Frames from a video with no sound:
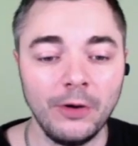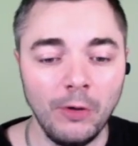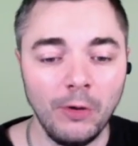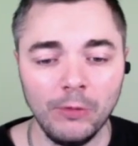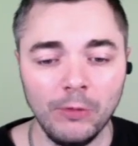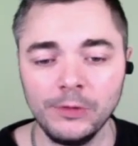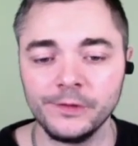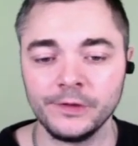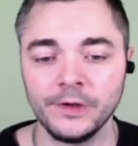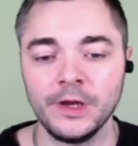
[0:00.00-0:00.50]

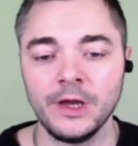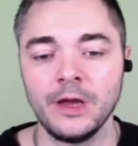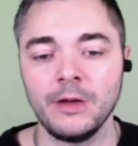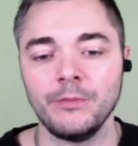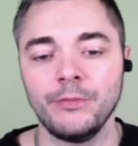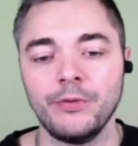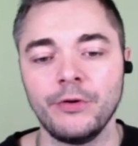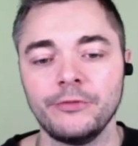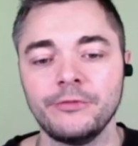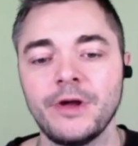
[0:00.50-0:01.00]
gold
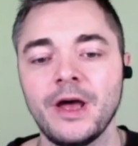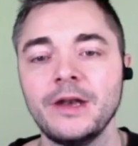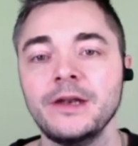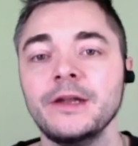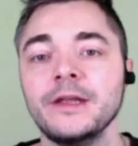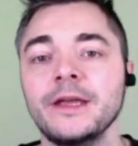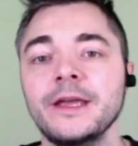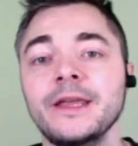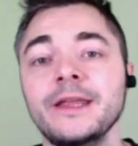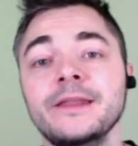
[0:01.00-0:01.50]
per
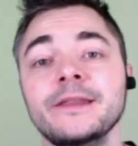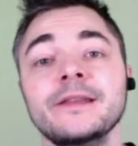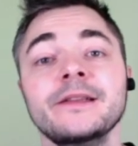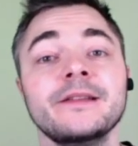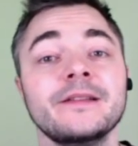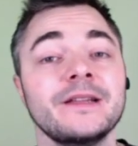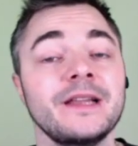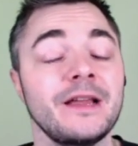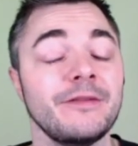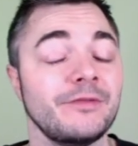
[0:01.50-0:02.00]
run in
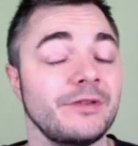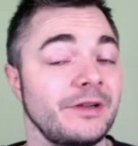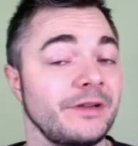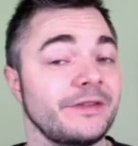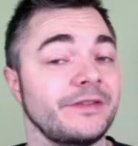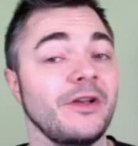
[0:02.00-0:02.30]
this level.